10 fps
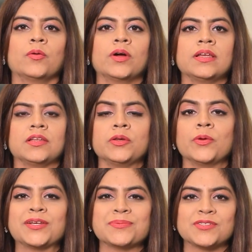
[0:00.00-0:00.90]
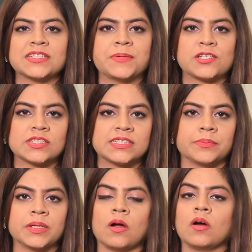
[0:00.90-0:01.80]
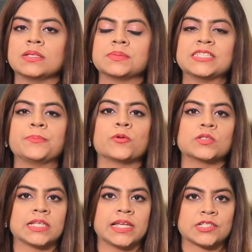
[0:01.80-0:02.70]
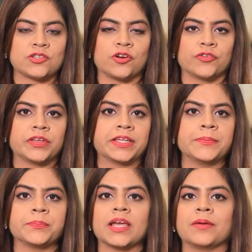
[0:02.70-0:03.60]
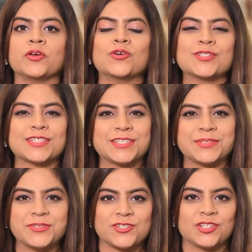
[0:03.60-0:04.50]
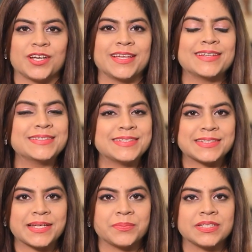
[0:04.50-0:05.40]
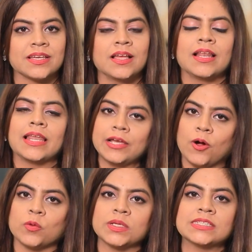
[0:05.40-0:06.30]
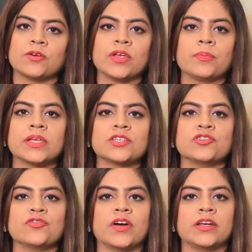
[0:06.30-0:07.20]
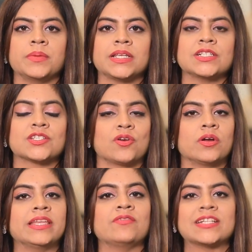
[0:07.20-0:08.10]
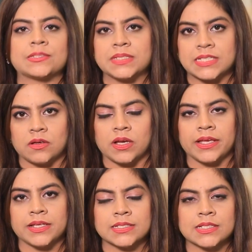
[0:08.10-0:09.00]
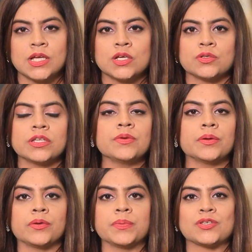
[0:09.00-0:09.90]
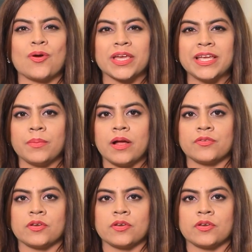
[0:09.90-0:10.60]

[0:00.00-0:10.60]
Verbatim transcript: Well, hello and welcome to the special segment called MC Pro Select Talk of the Day. I'm your host Nikhil Vanchandani, and in this segment, like always, we bring to you fundamentally strong investment stock ideas. Today we are going to be talking about